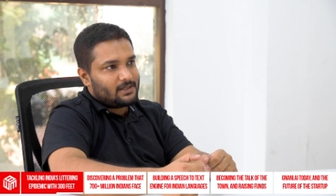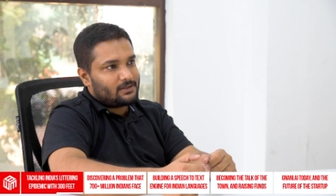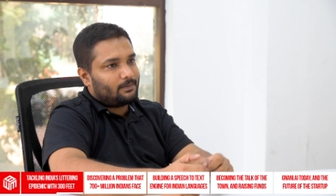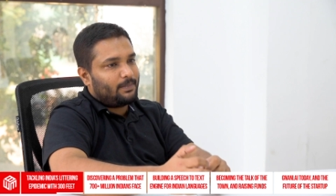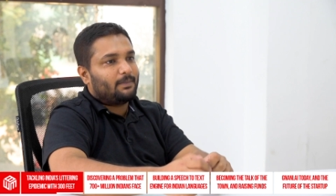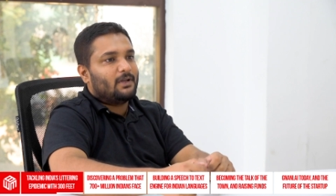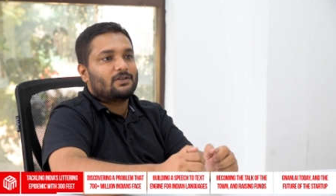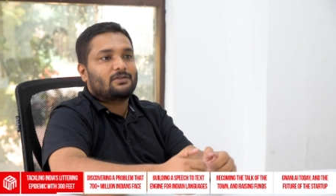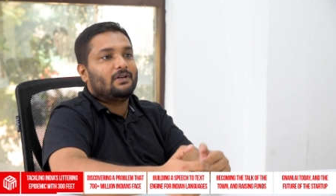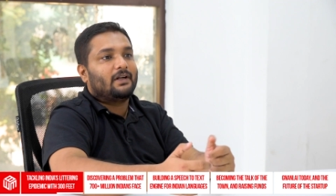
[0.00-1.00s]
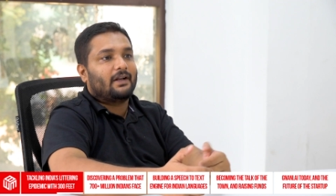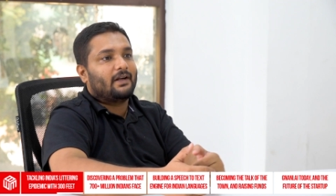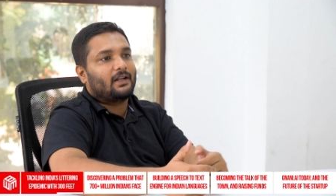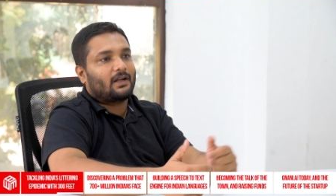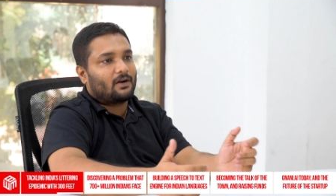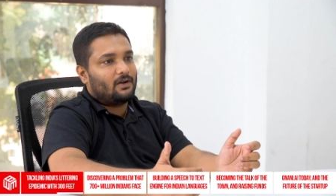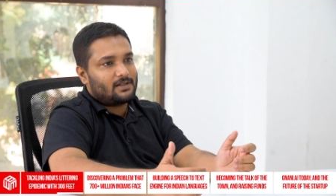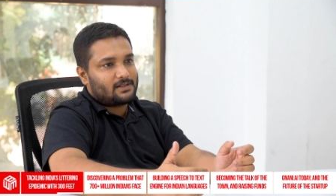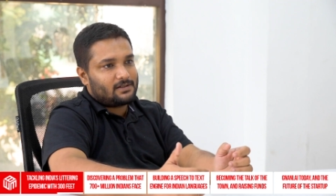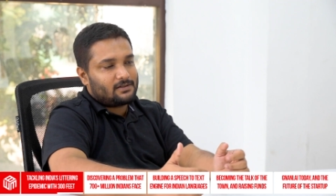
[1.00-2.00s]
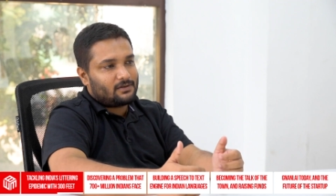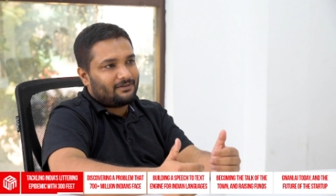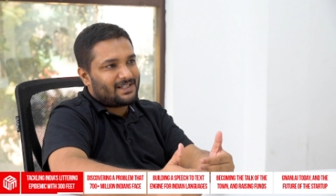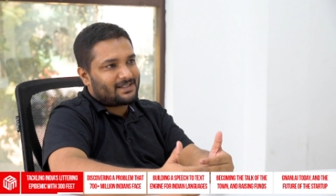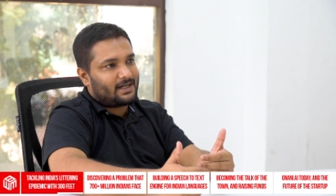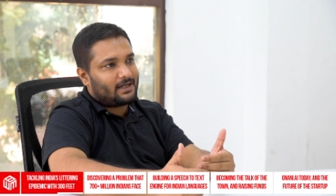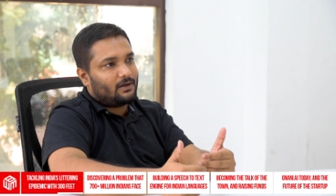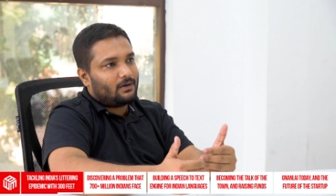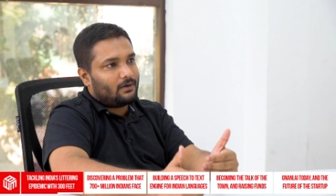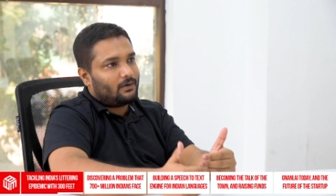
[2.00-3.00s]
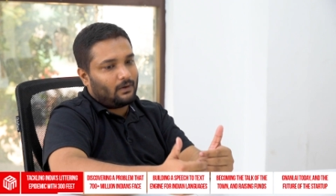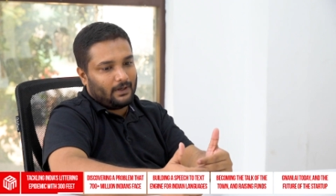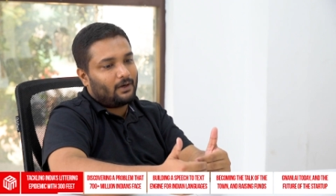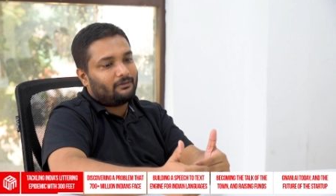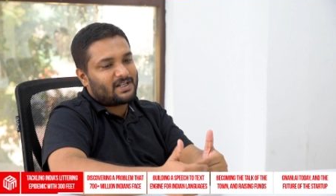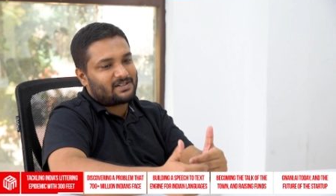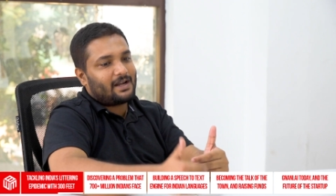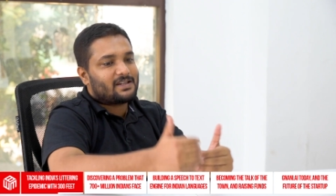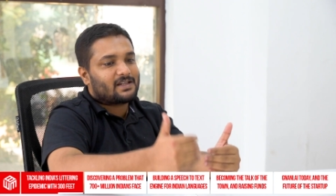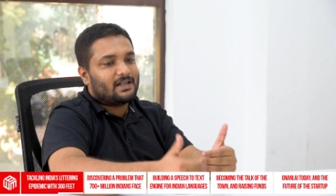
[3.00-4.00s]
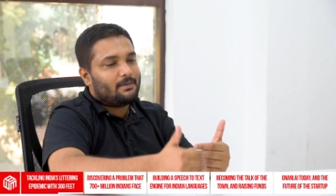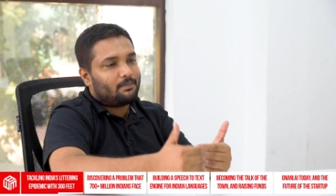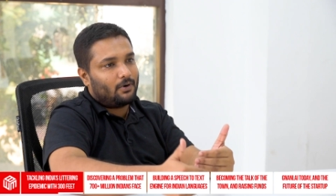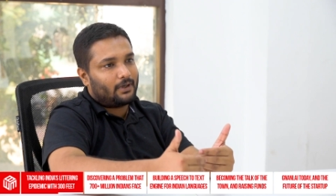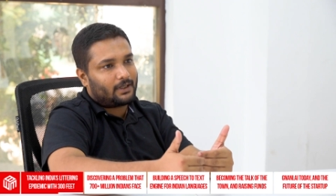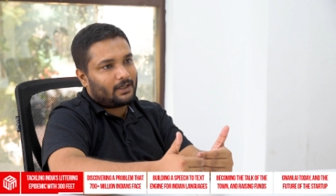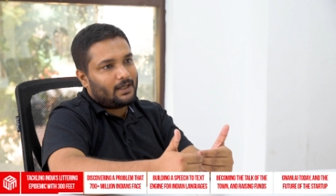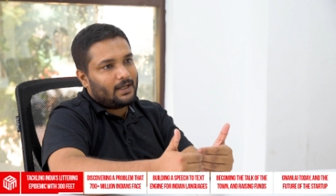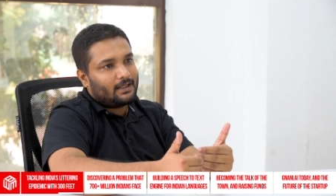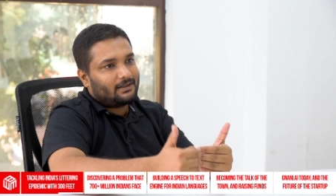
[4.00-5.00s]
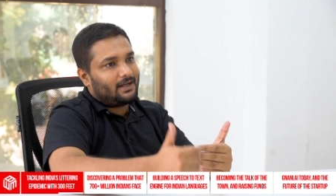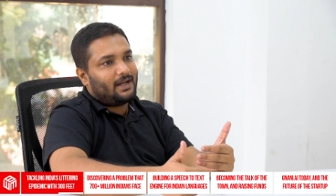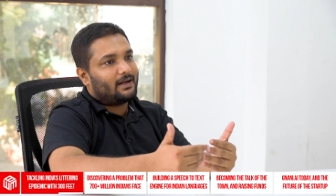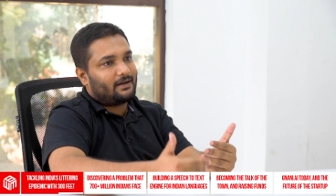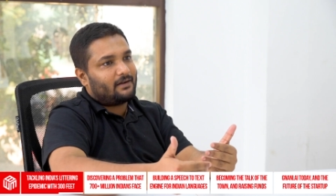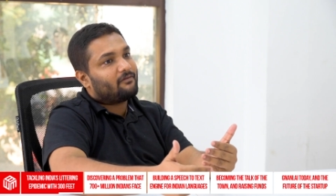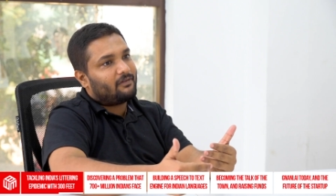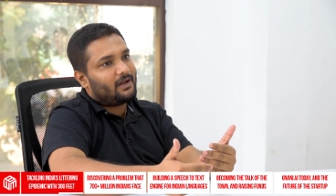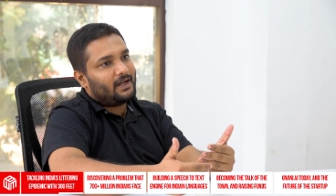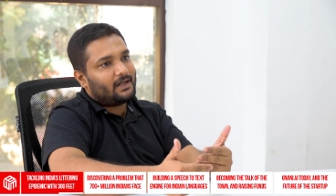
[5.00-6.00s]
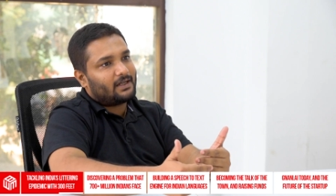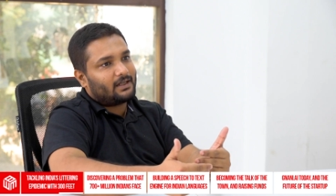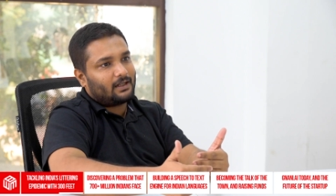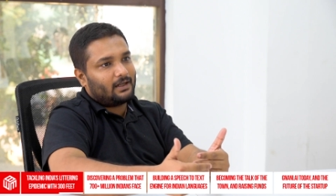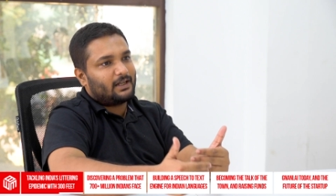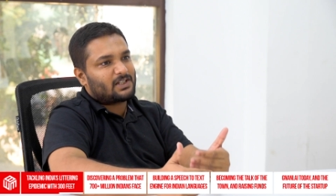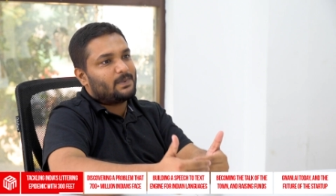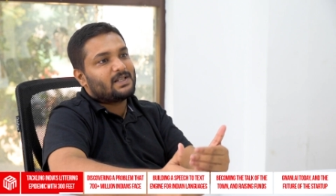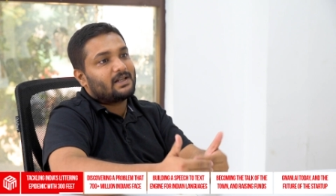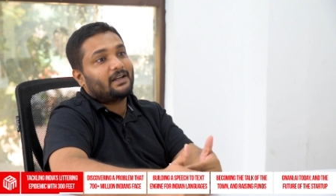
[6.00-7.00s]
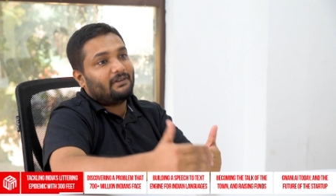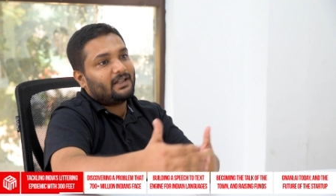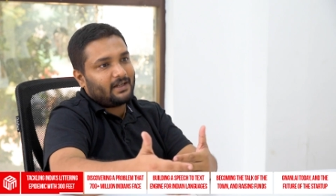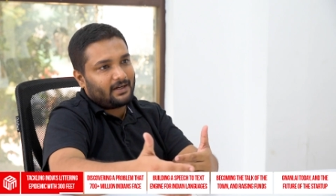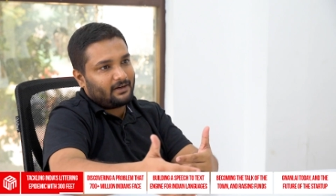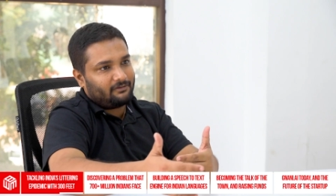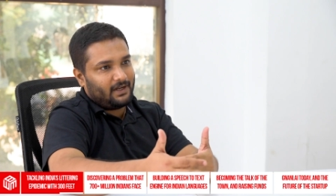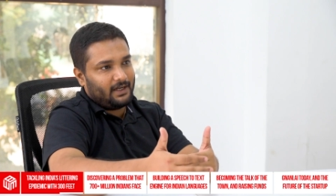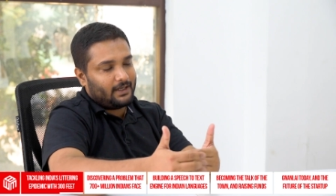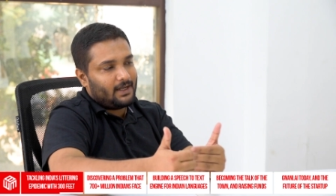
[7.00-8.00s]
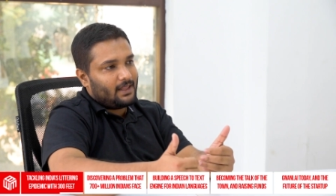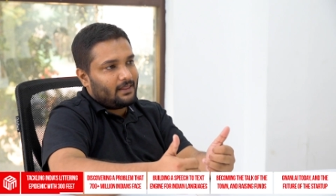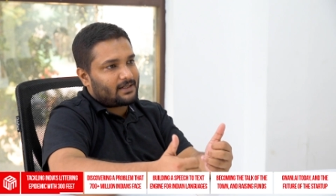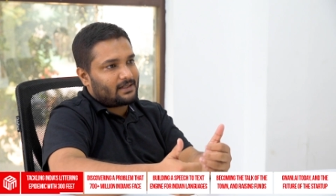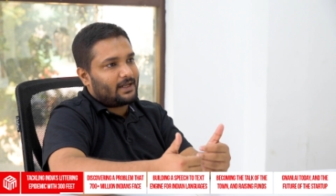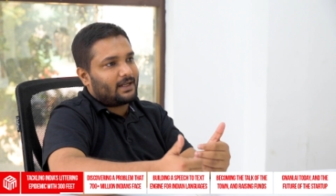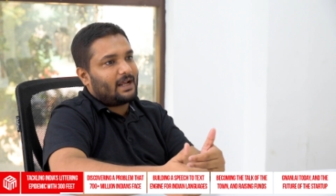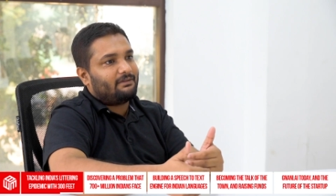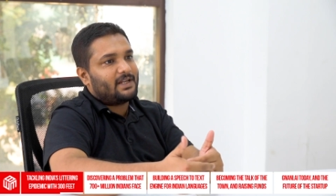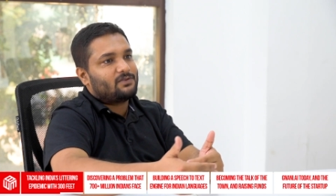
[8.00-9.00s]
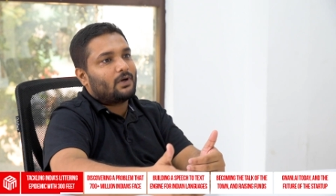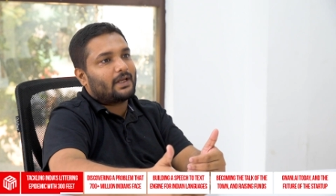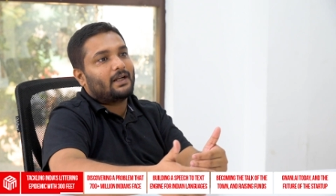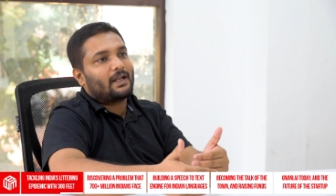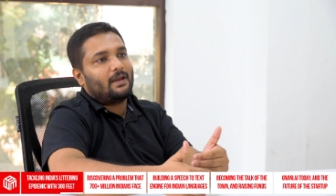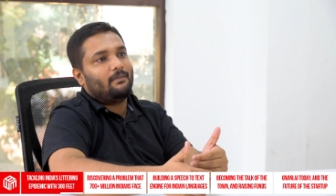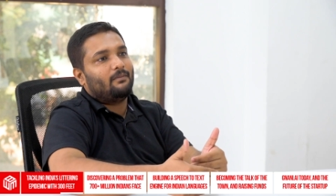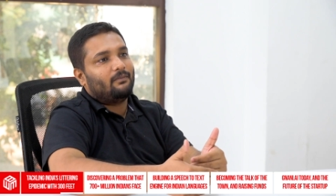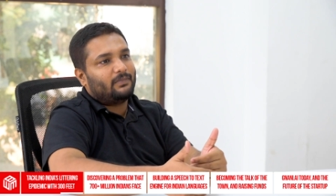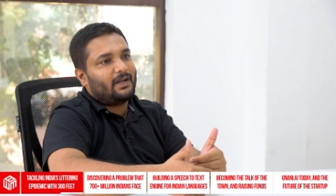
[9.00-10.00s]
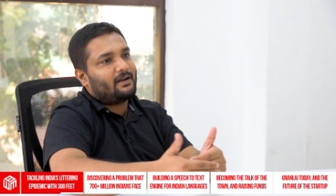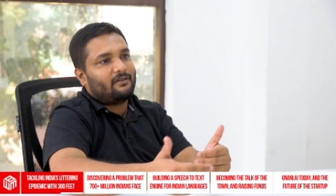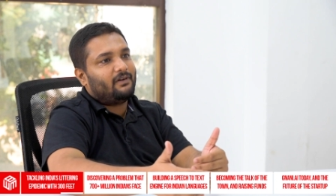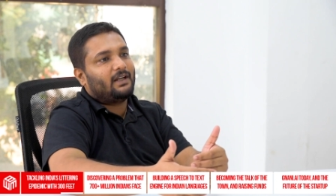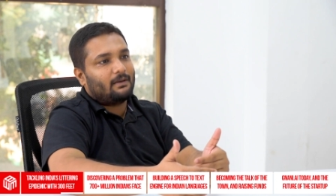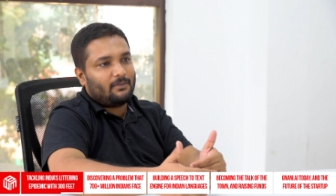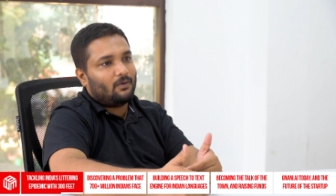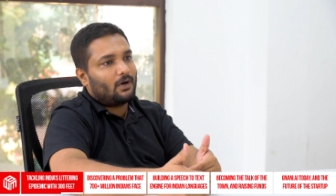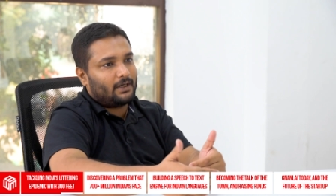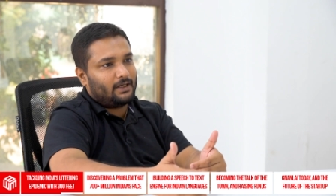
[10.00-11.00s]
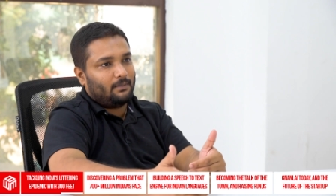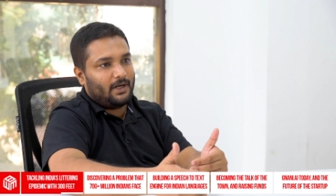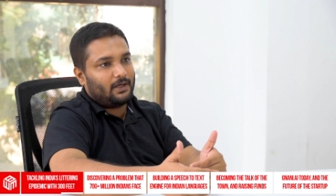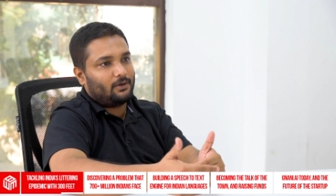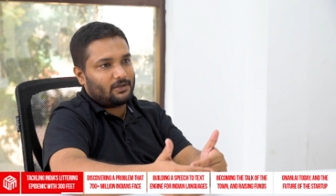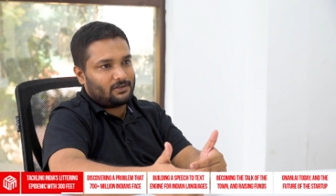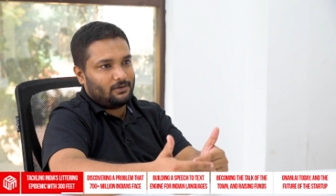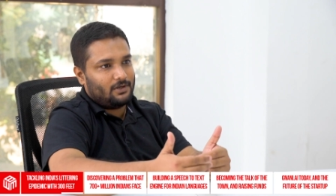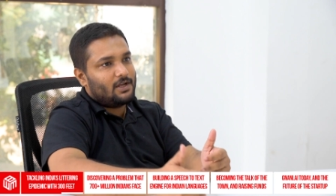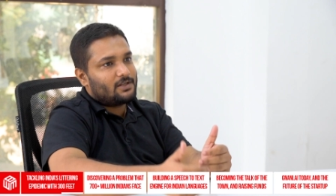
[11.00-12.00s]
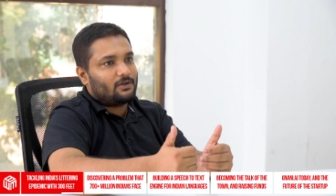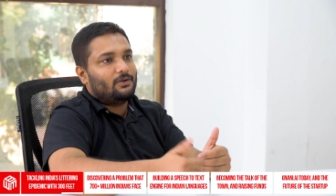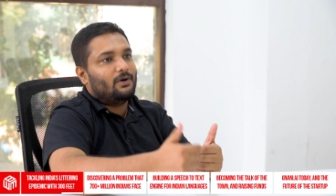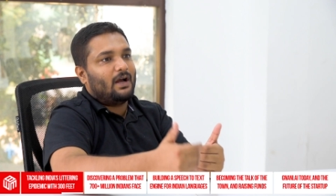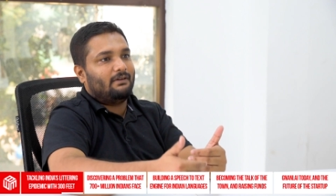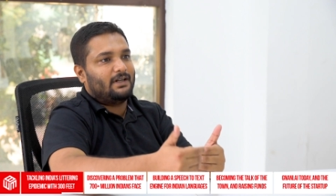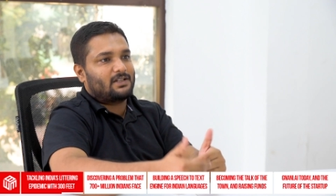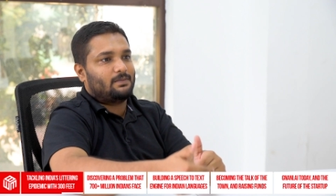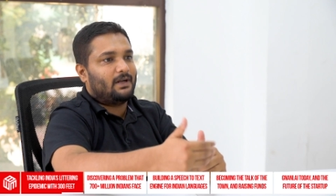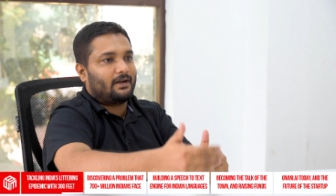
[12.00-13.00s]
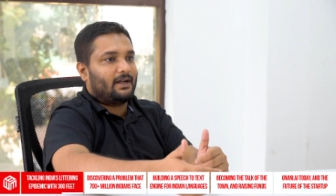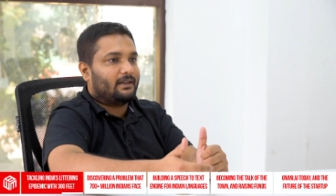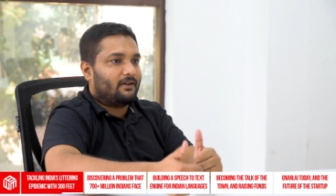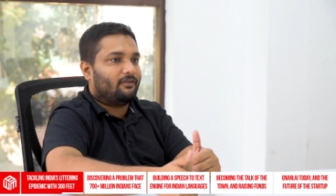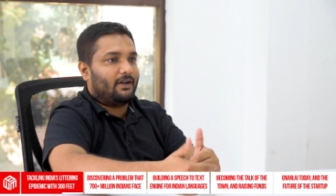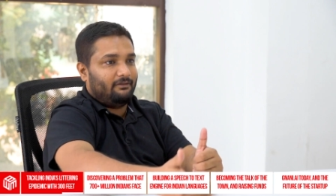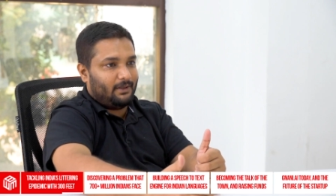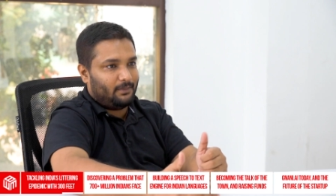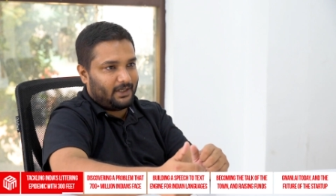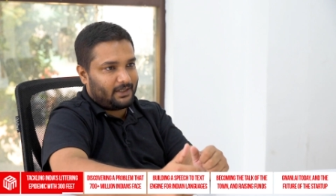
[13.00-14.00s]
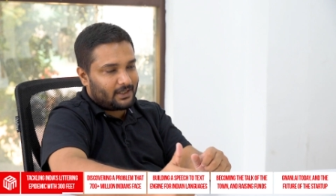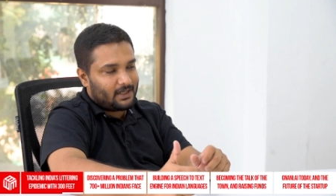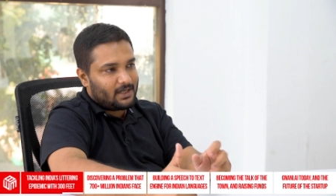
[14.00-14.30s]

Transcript: So people used to litter it across. So we said, why don't we strategically put 300 feet, dustbins at every 300 feet. That's like an average walking time, 300 feet can be walked in a minute or so. So you have a dustbin right there for every minute.